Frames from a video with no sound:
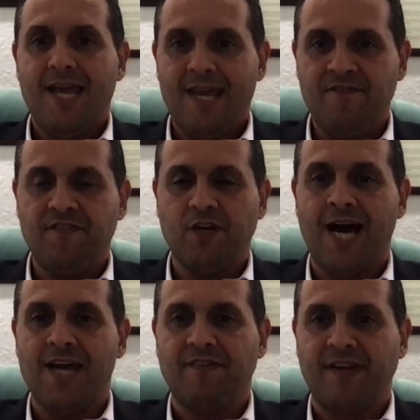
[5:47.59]
If the
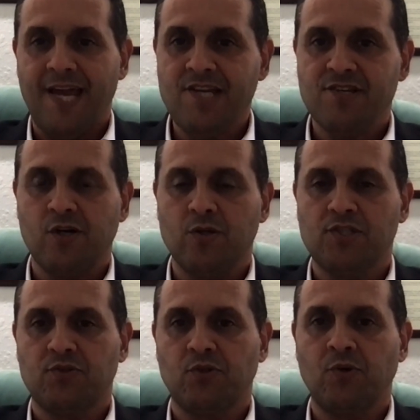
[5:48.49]
codification
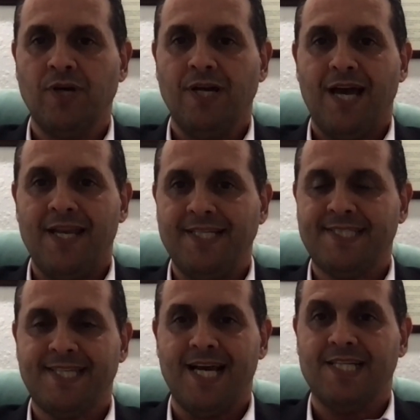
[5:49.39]
goes through and it
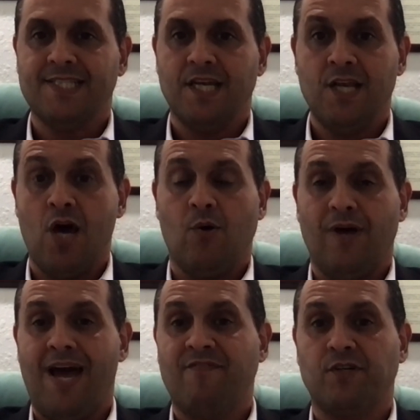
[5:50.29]
says, no,
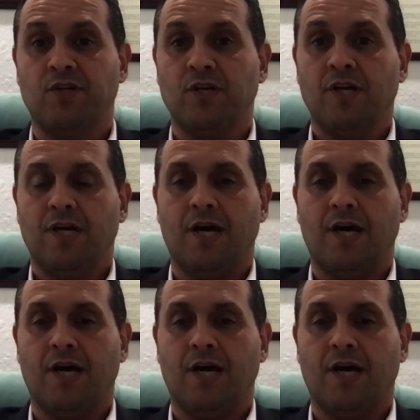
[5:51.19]
after